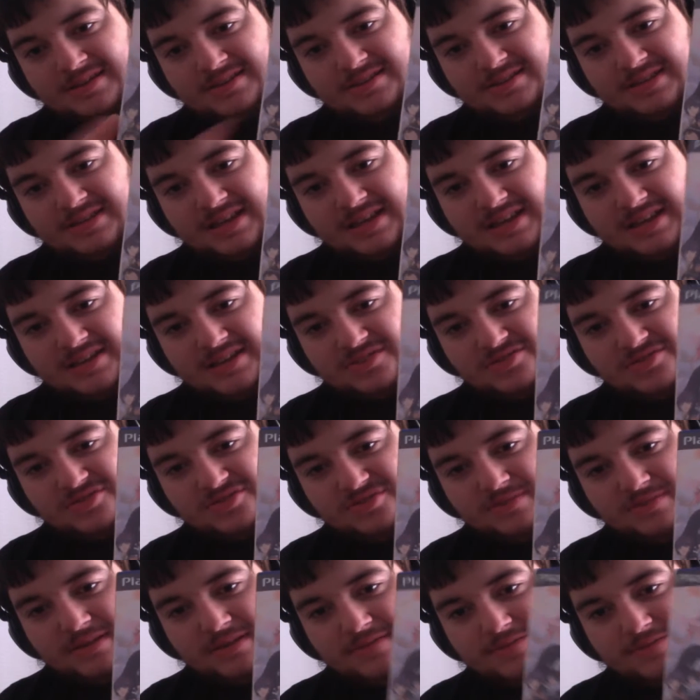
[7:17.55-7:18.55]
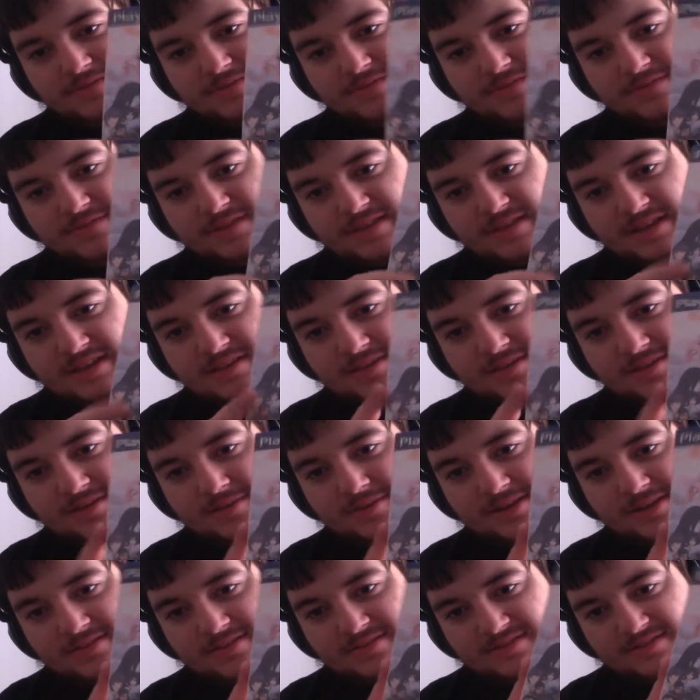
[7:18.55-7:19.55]
There's £2.50 there. Oh
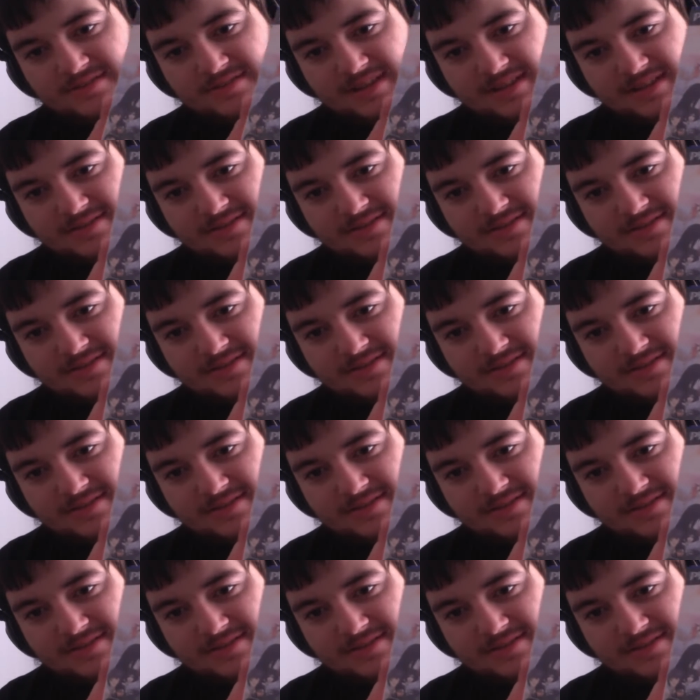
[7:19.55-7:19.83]
wait, it's this hand.